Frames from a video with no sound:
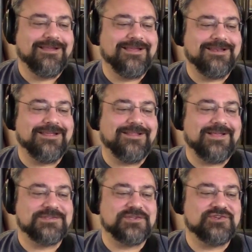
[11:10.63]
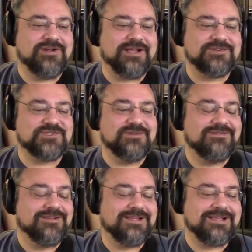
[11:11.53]
And lots of tricks.
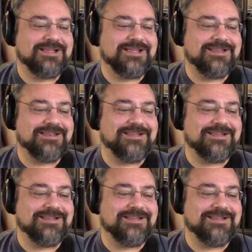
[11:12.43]
And